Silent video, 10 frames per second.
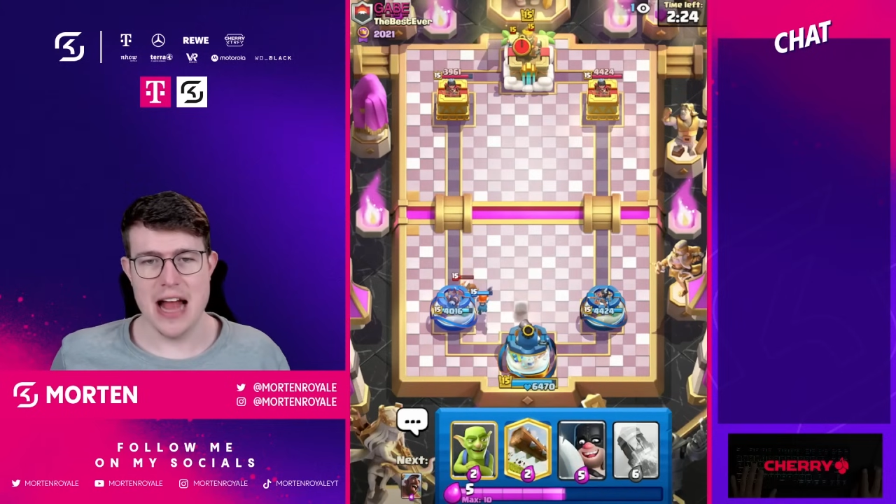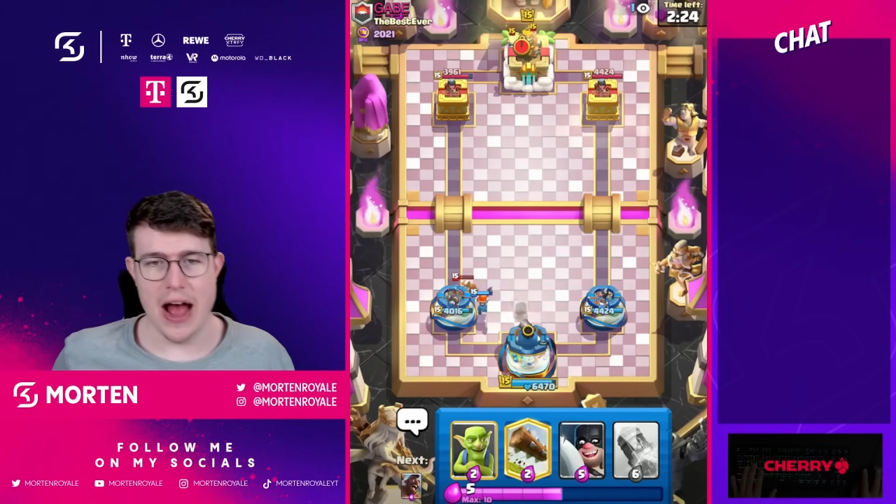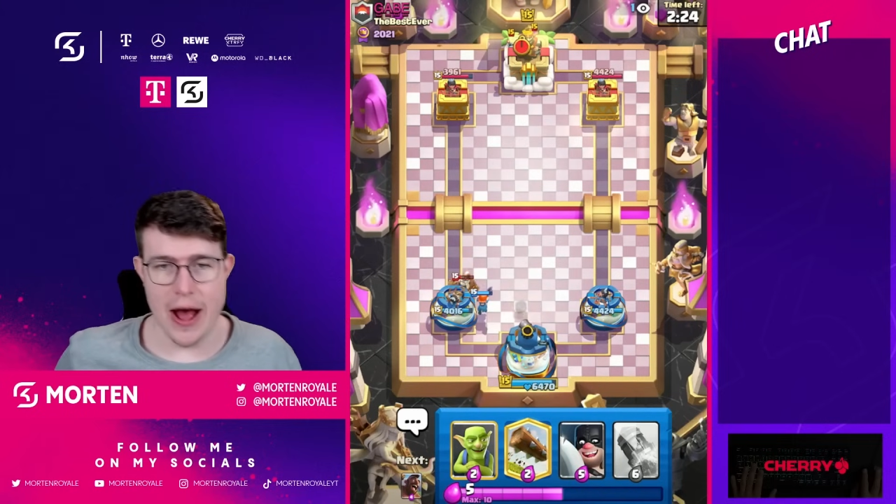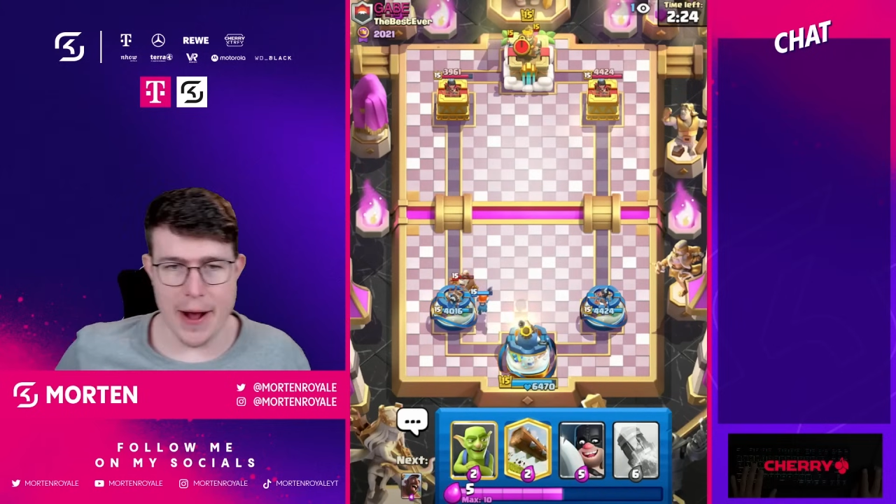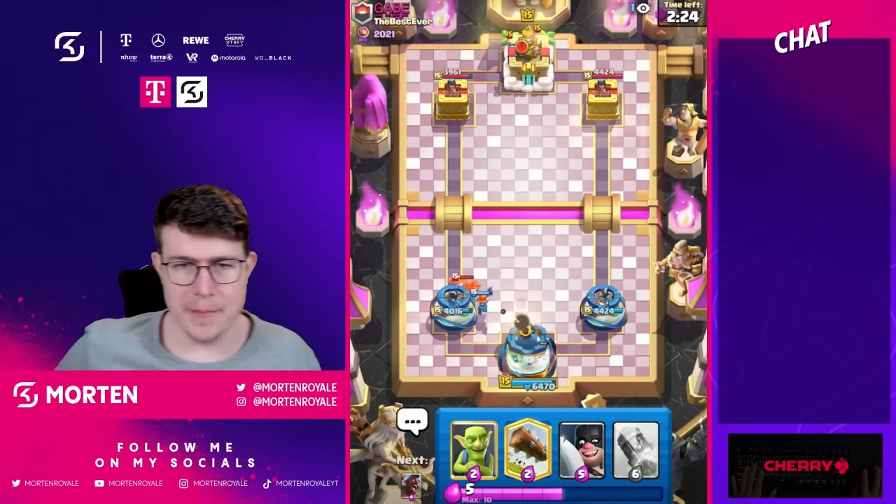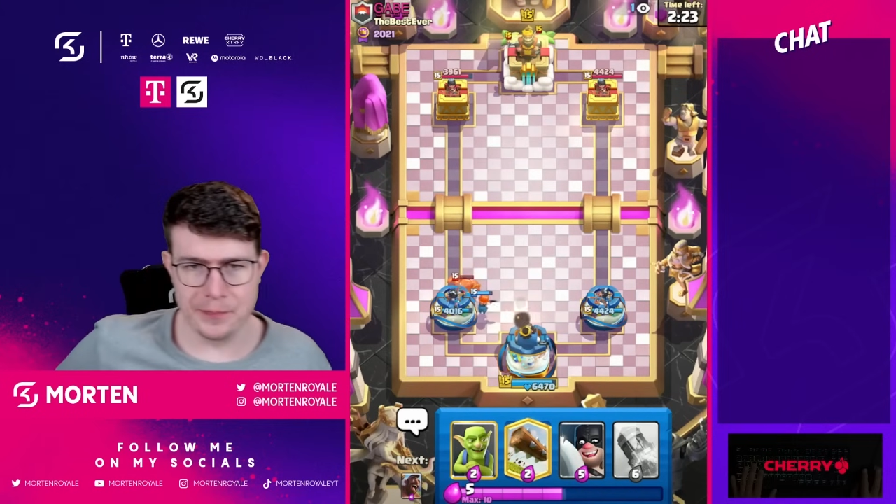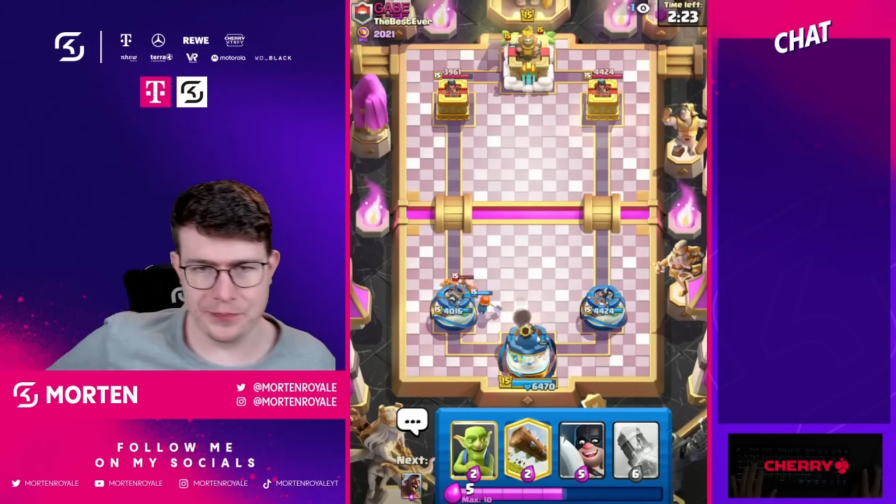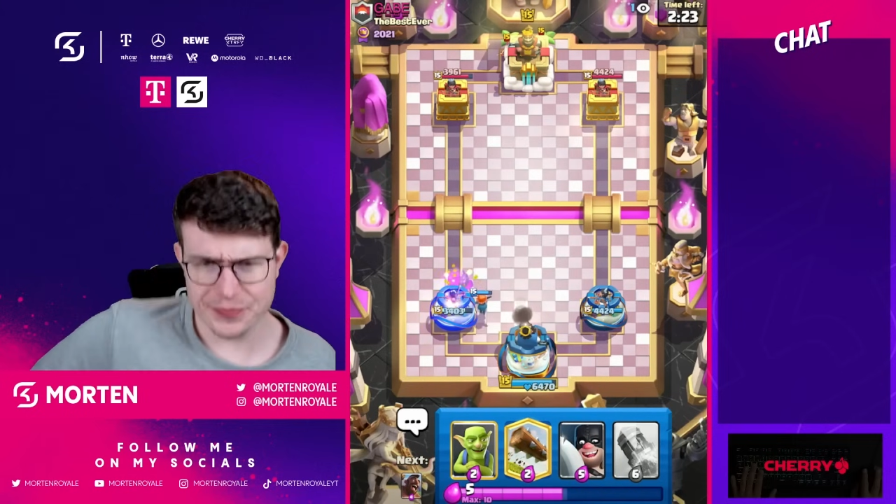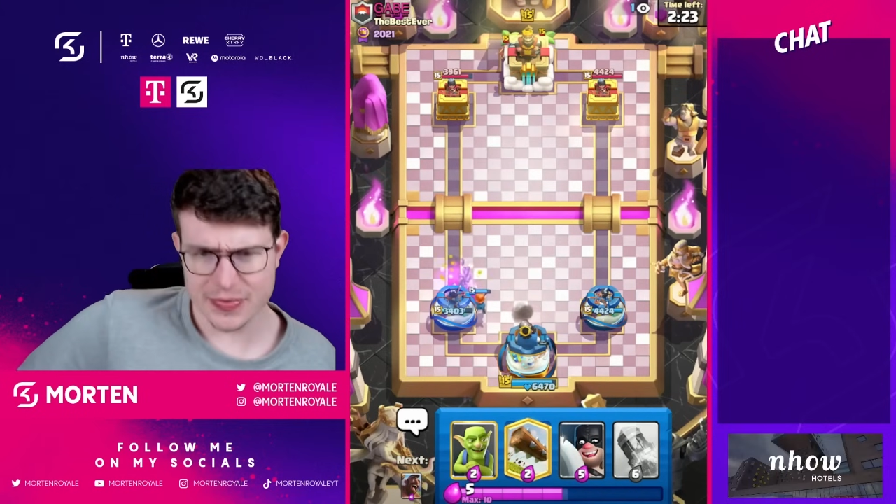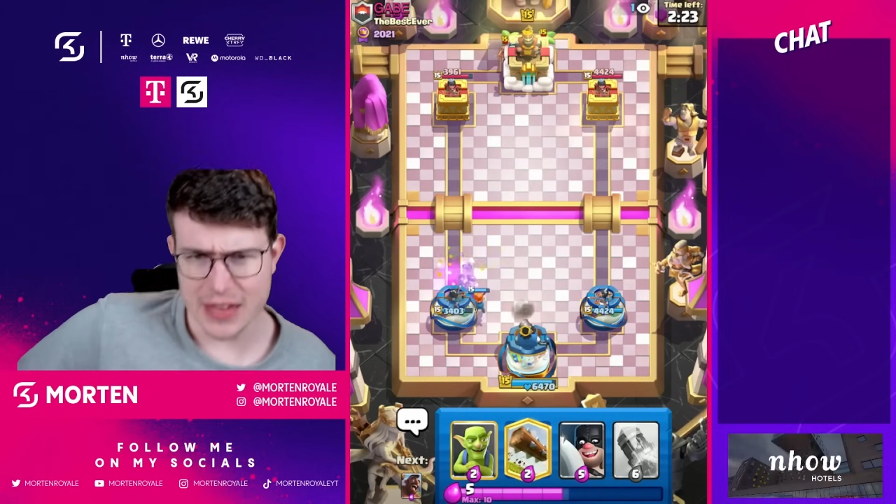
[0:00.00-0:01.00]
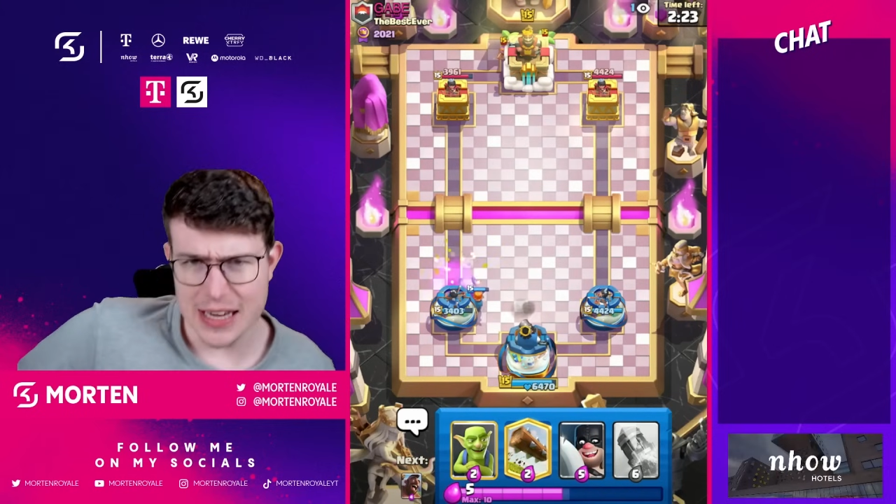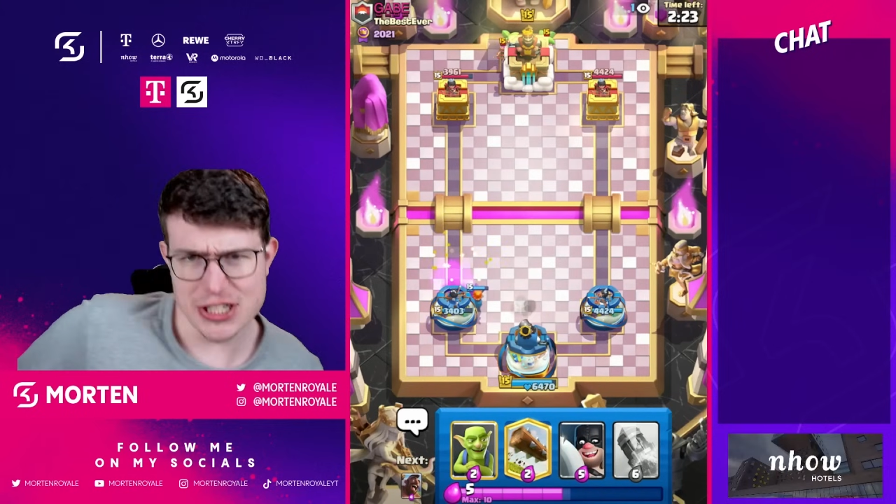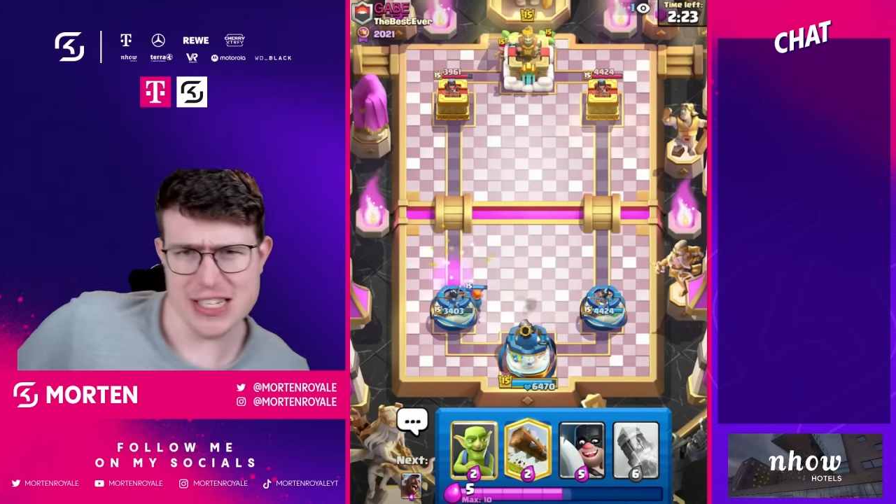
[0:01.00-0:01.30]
it just